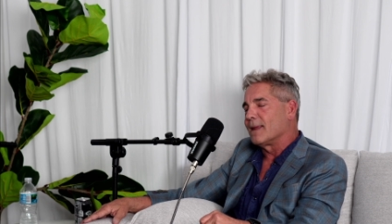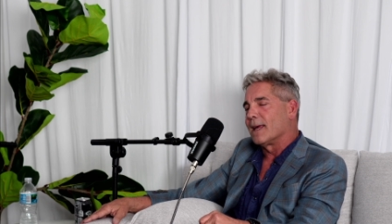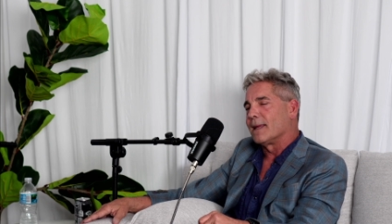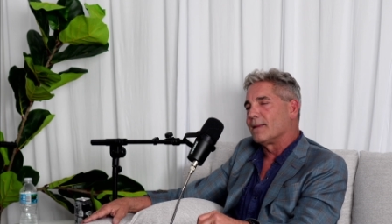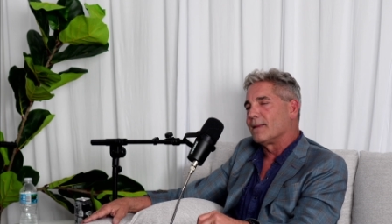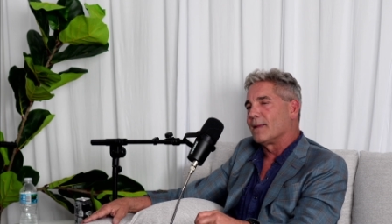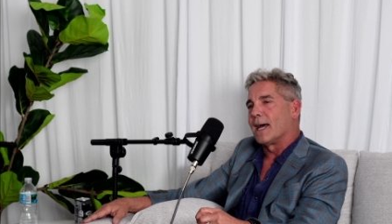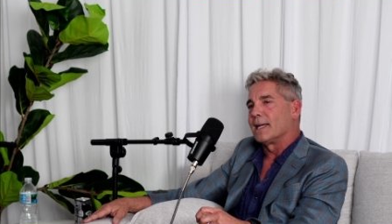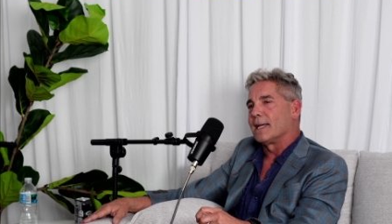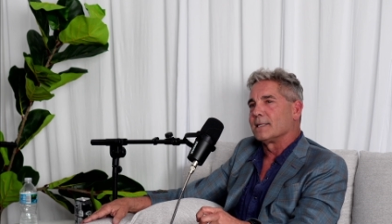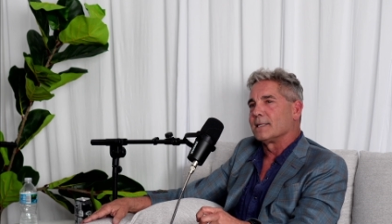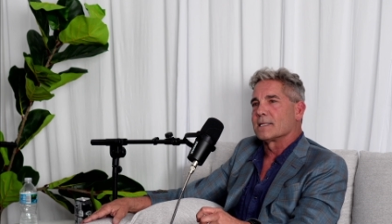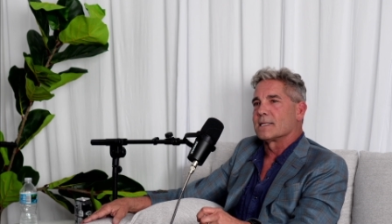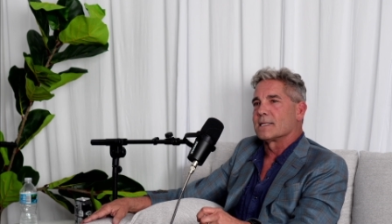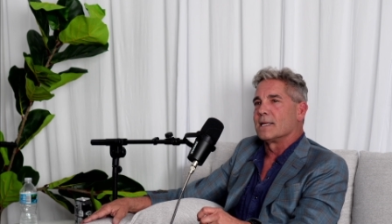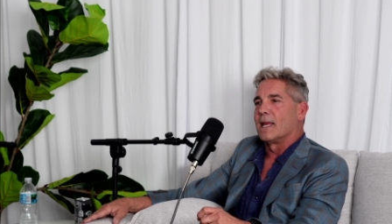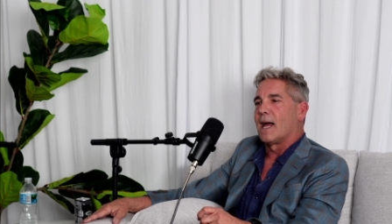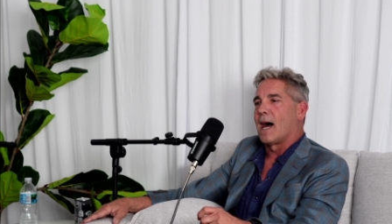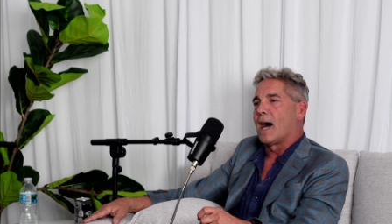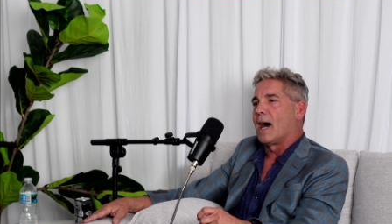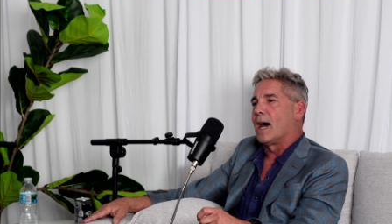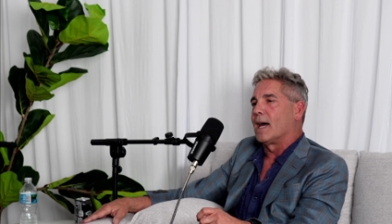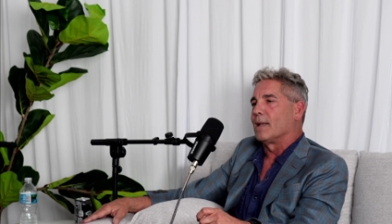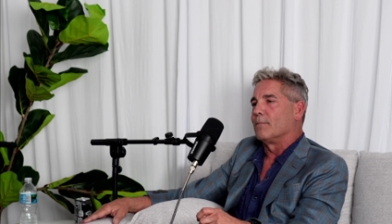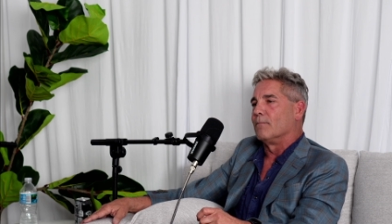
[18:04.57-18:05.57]
That does
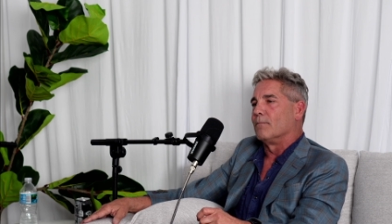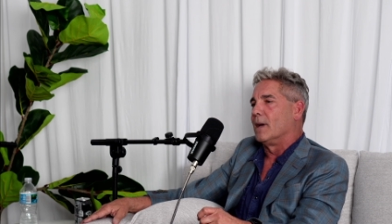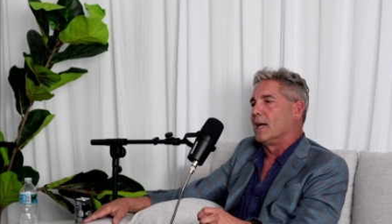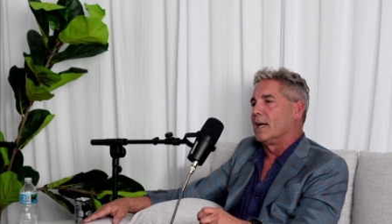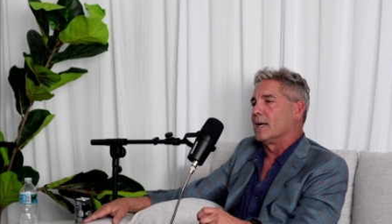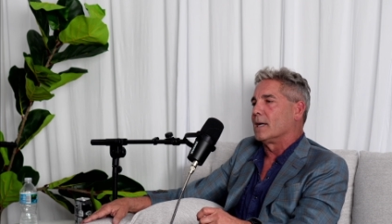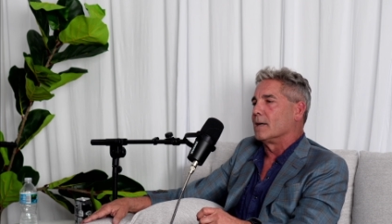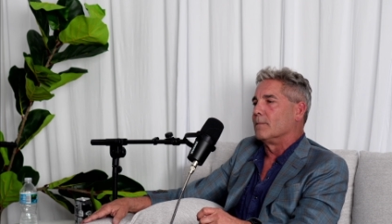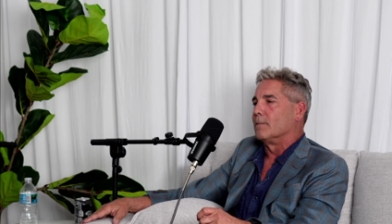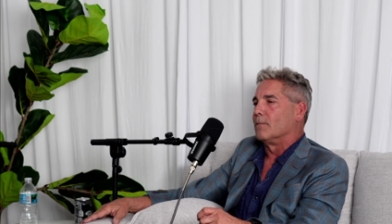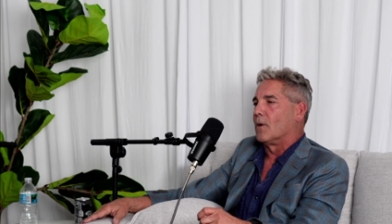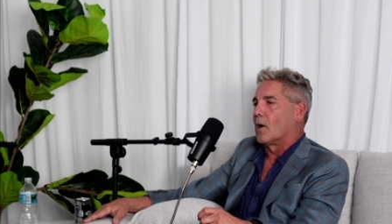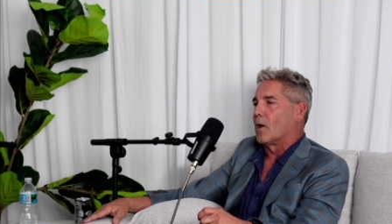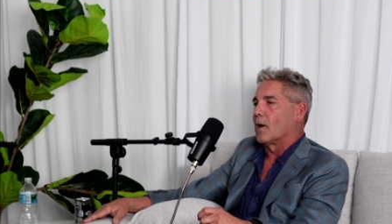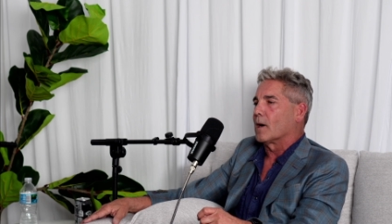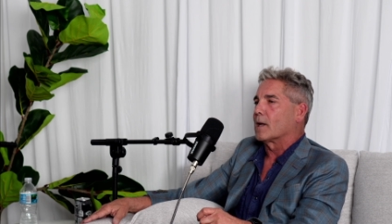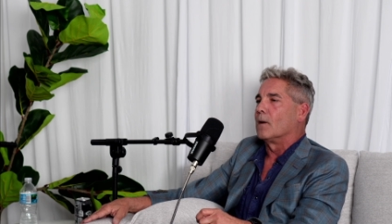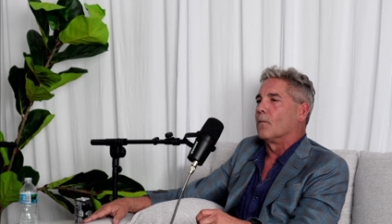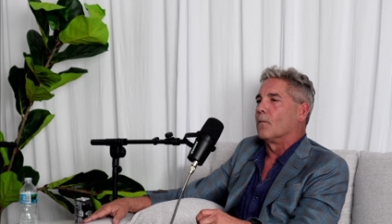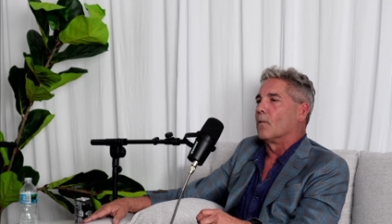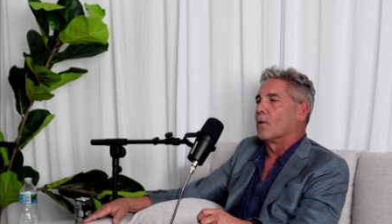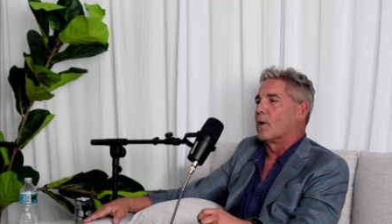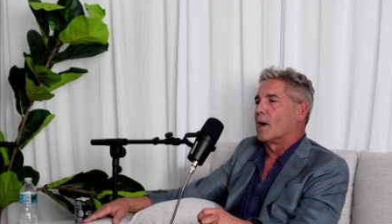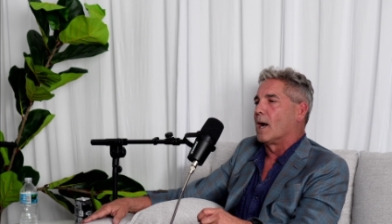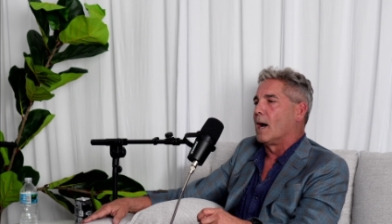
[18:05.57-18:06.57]
not make a market
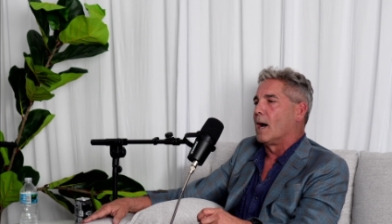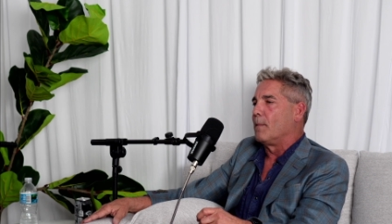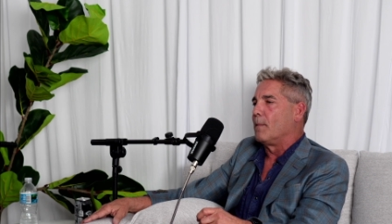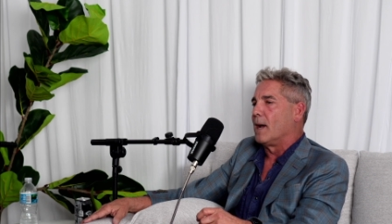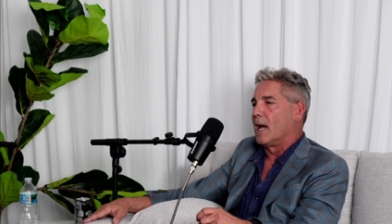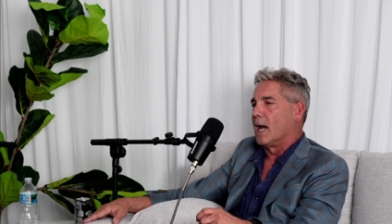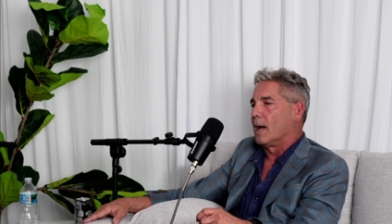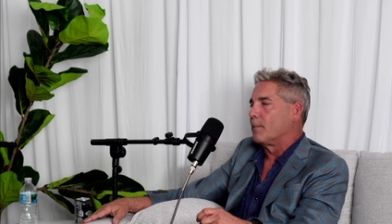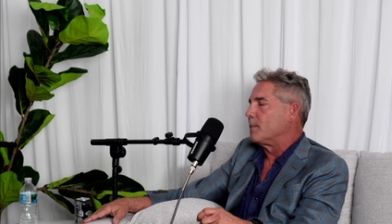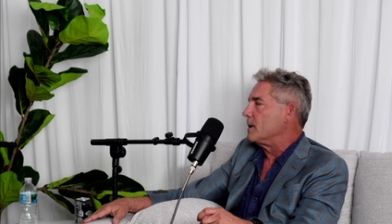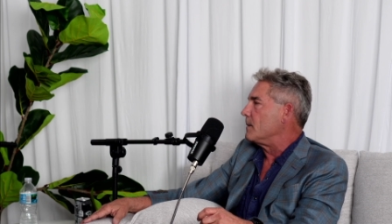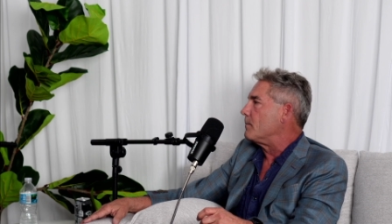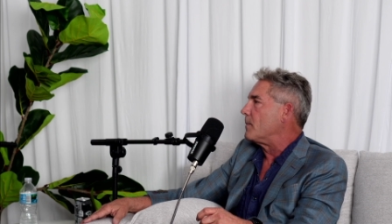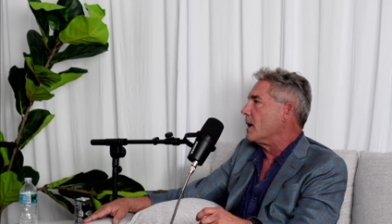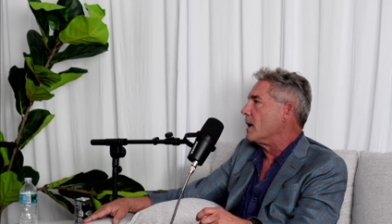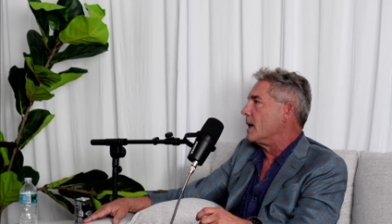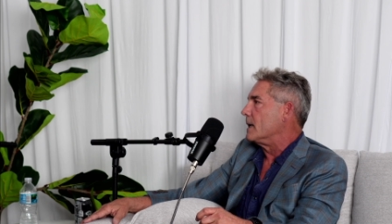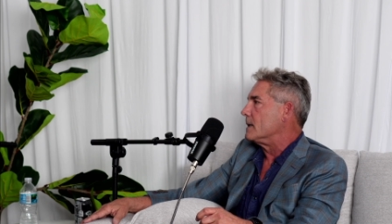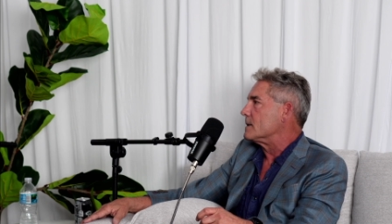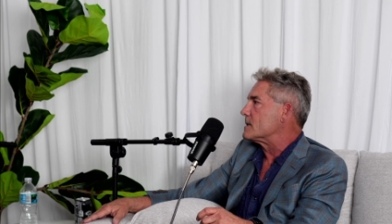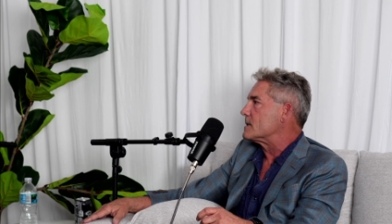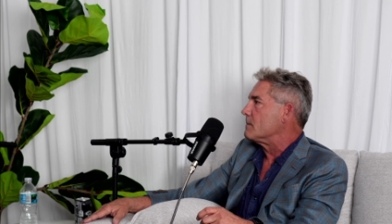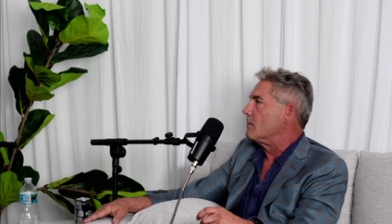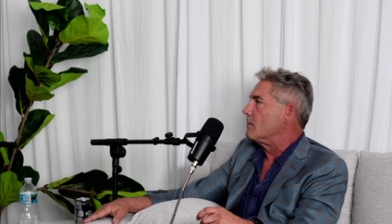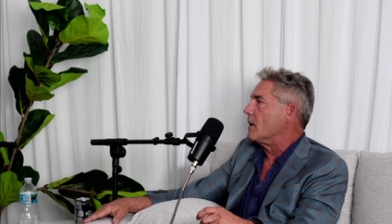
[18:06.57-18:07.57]
where I'm happy
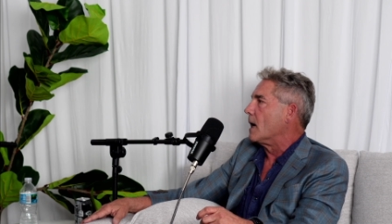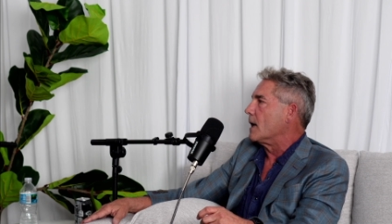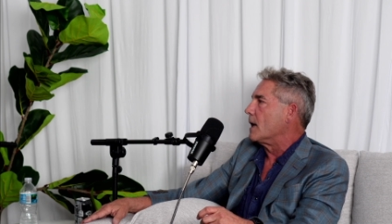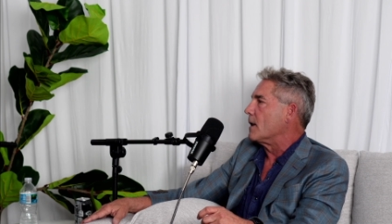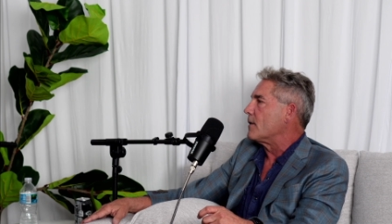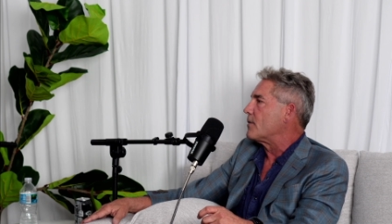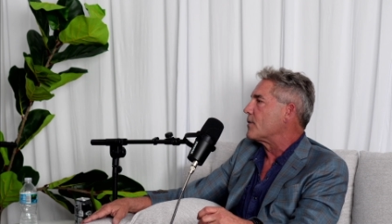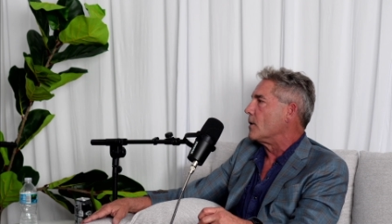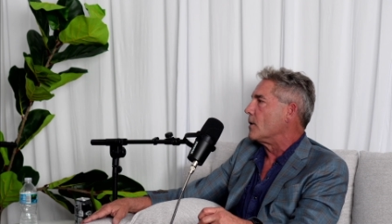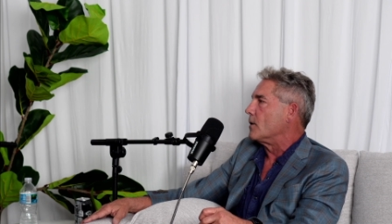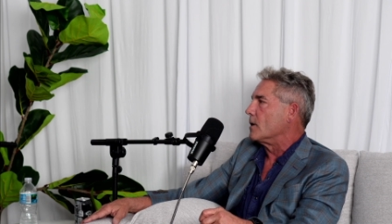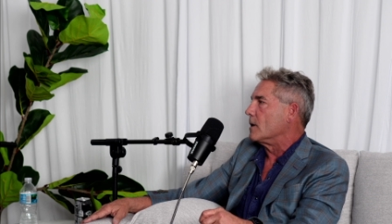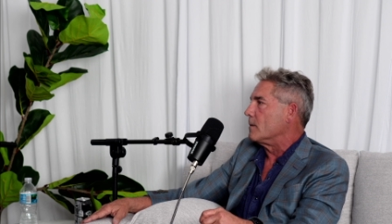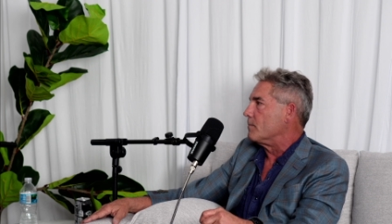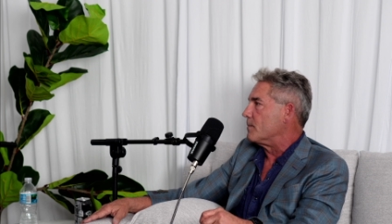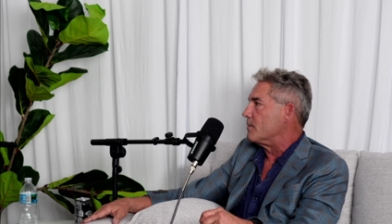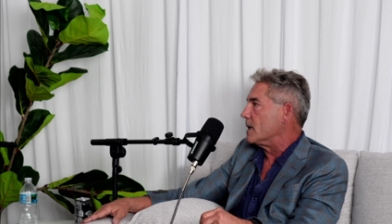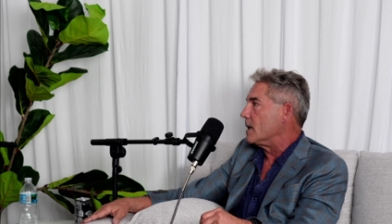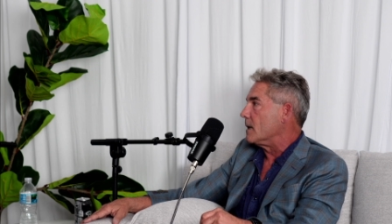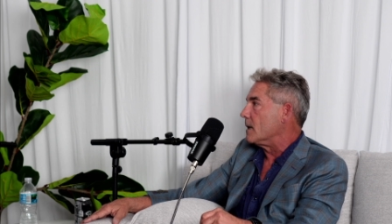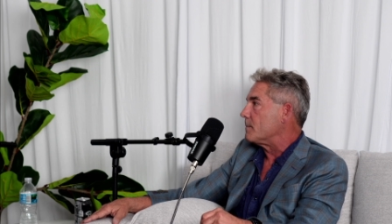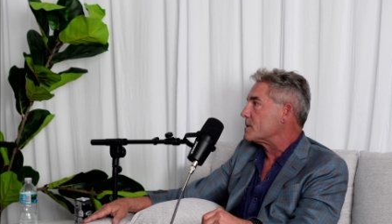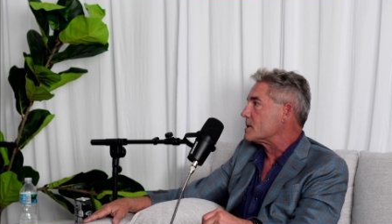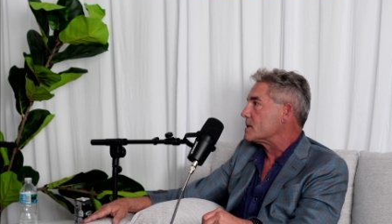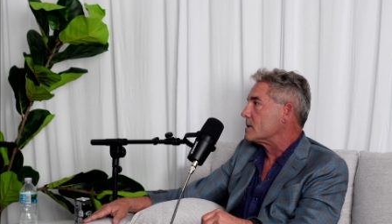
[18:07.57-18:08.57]
paying somebody 30
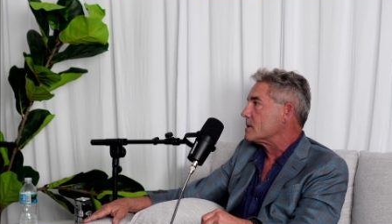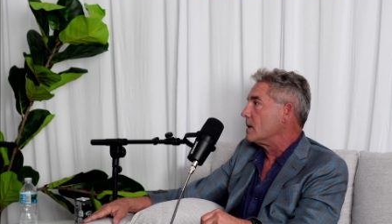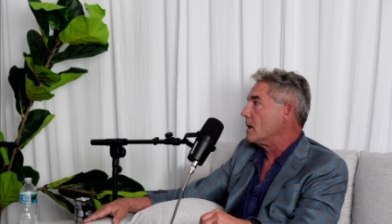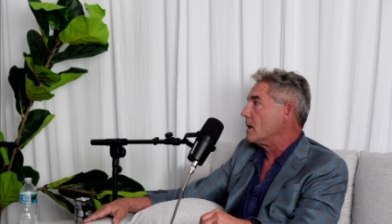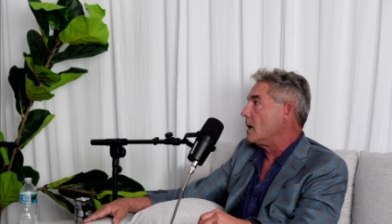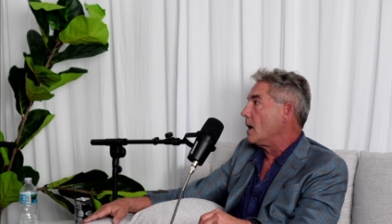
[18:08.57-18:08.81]
bips